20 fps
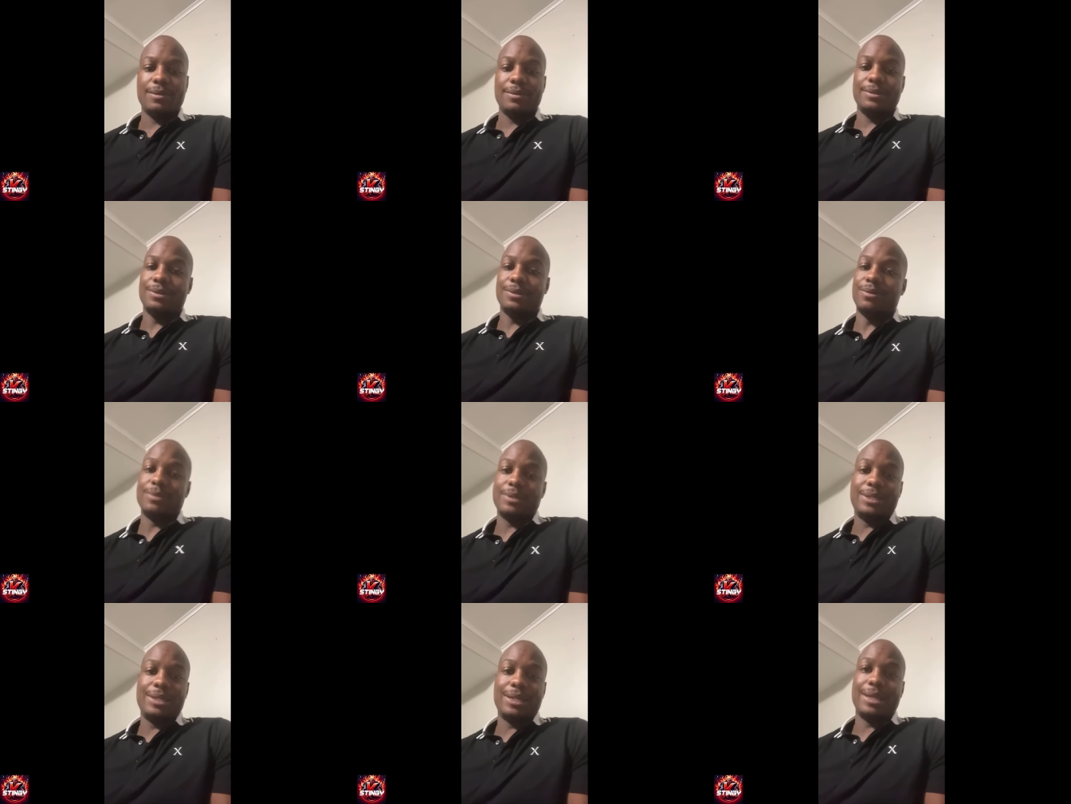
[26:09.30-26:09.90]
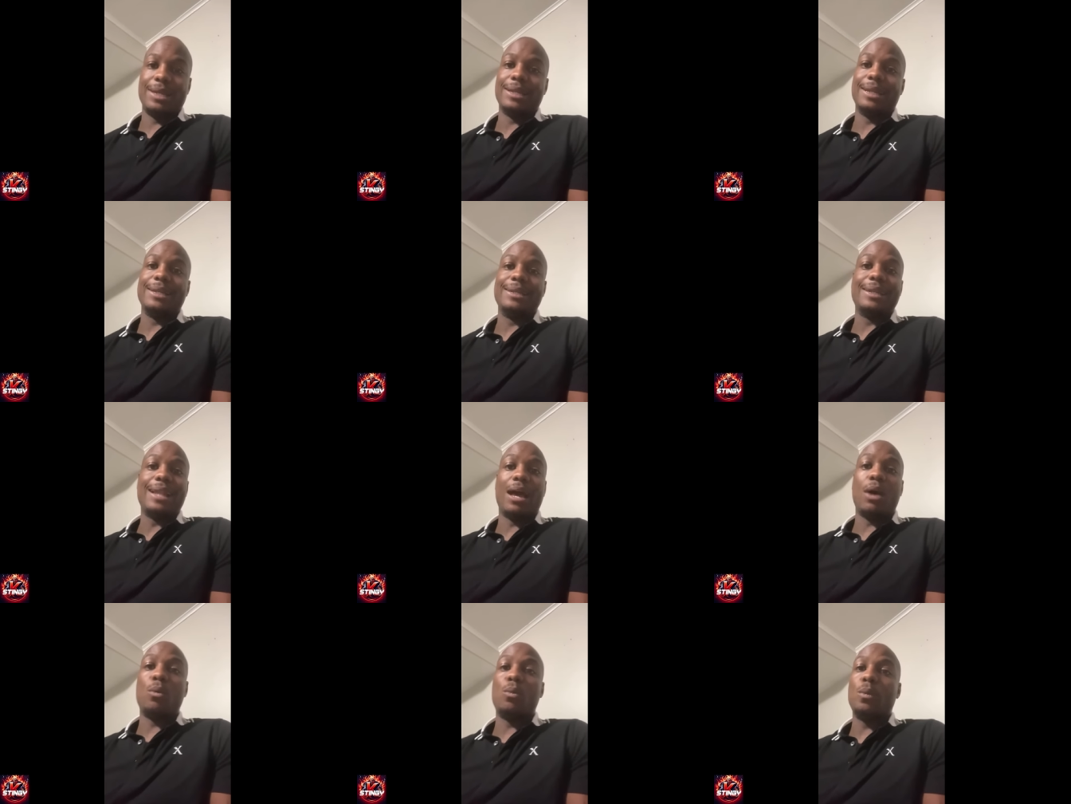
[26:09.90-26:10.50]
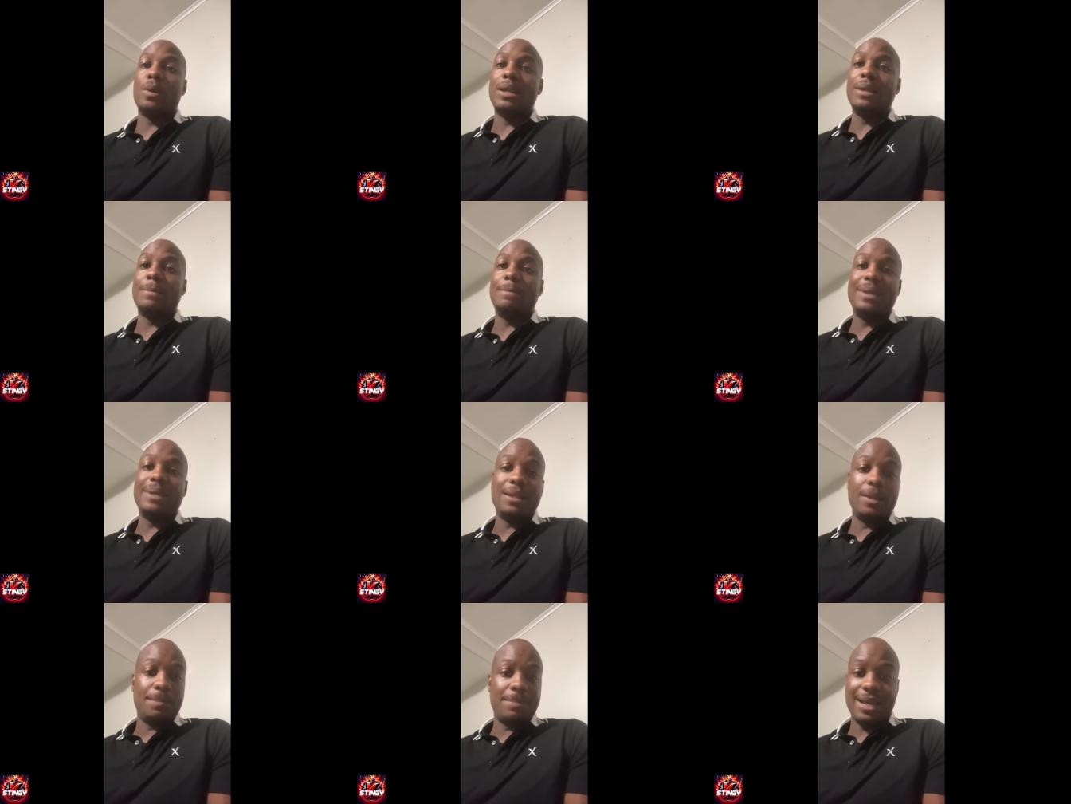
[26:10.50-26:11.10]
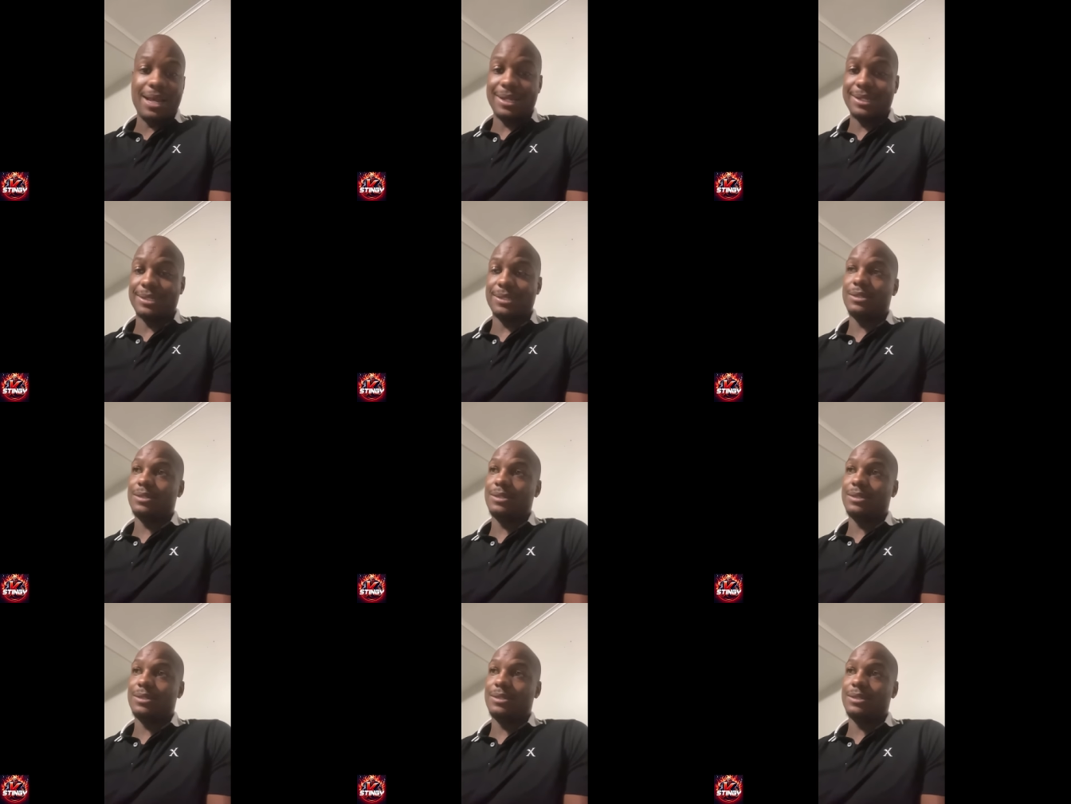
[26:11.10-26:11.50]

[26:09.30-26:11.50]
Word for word: Don't care. Not one bit about it.